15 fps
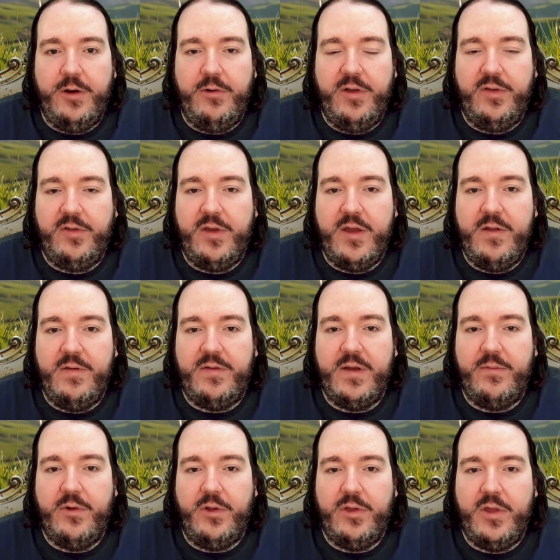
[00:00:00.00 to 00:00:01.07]
reskin
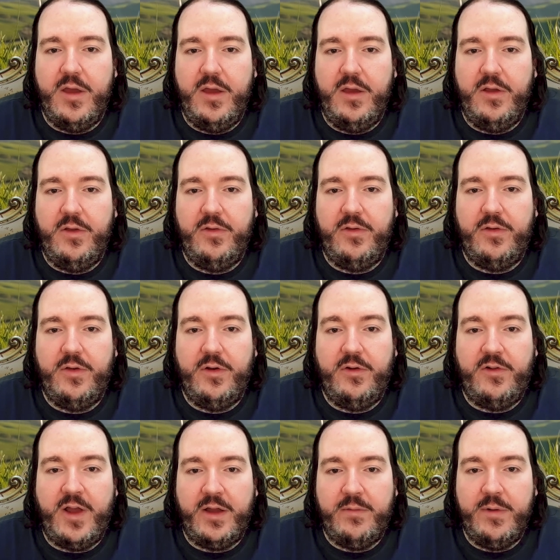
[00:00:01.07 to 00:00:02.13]
several things,
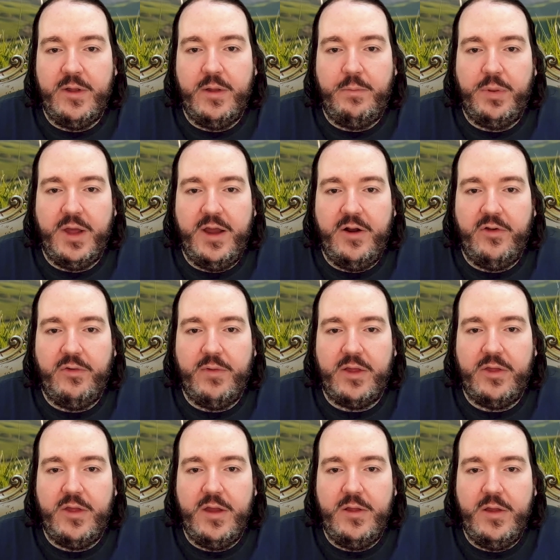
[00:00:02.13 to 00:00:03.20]
check with the players
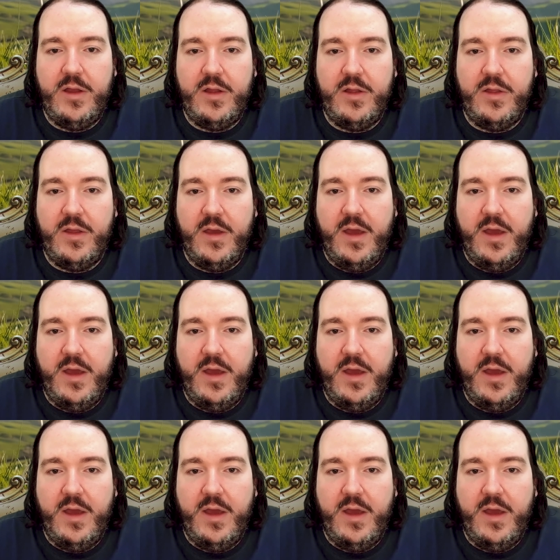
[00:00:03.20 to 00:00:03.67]
what they need,